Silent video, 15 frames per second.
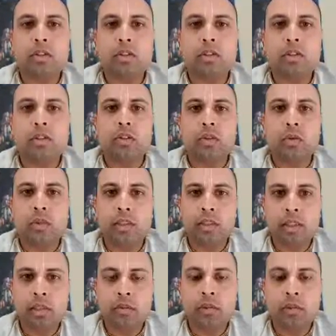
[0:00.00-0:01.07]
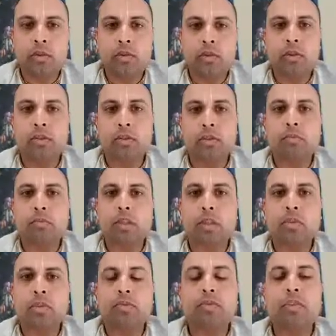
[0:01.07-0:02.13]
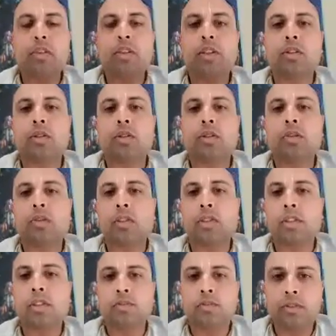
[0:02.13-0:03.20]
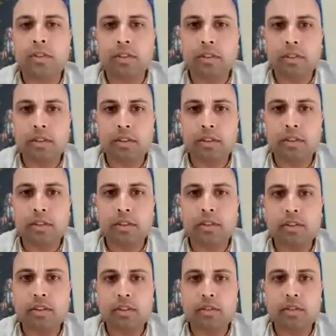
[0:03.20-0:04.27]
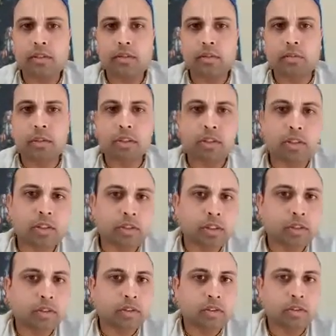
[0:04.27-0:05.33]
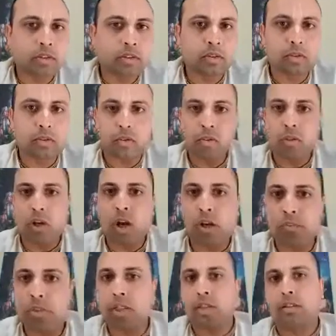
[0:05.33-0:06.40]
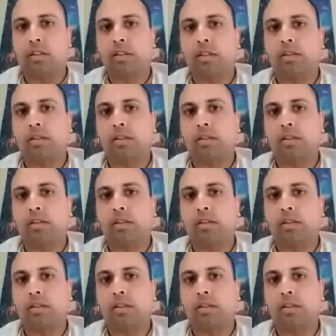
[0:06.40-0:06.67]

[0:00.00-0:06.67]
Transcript: the holy name of the Lord, but referring to a different person or object.